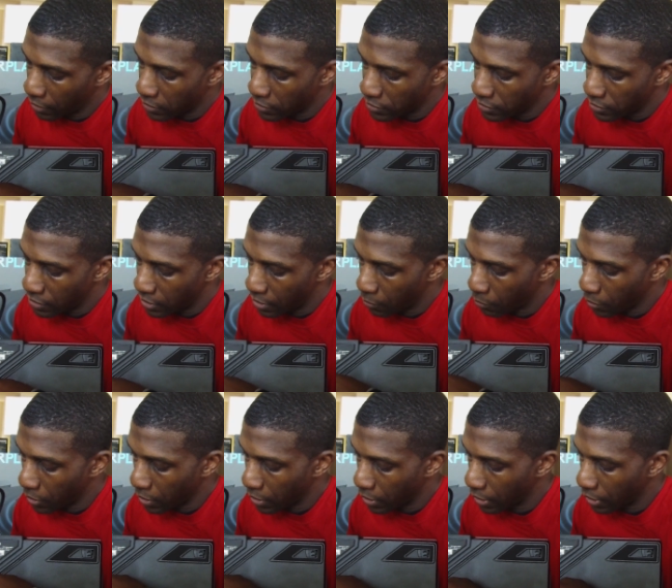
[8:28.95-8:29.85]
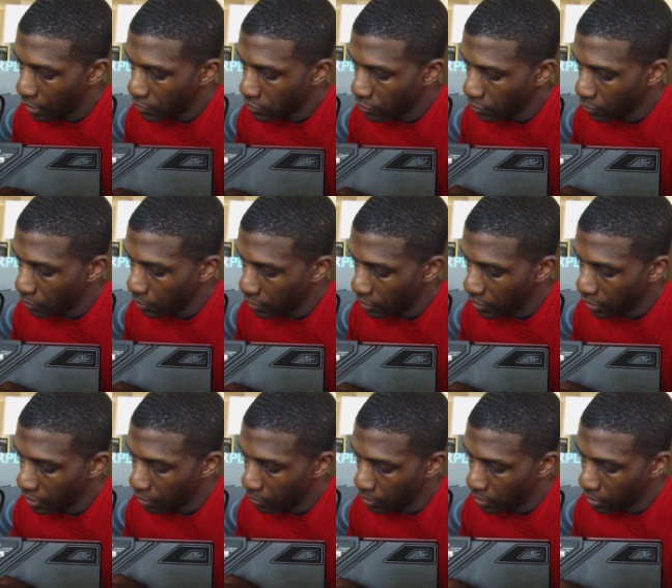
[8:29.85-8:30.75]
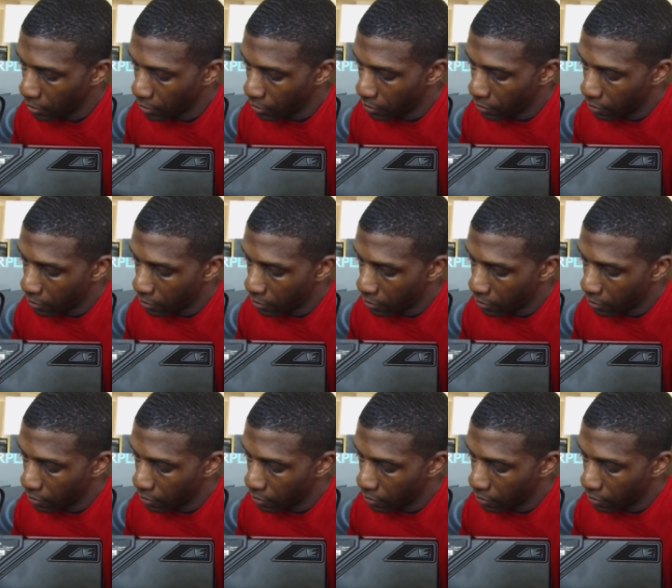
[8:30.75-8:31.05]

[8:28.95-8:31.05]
This is not working out, so there we go.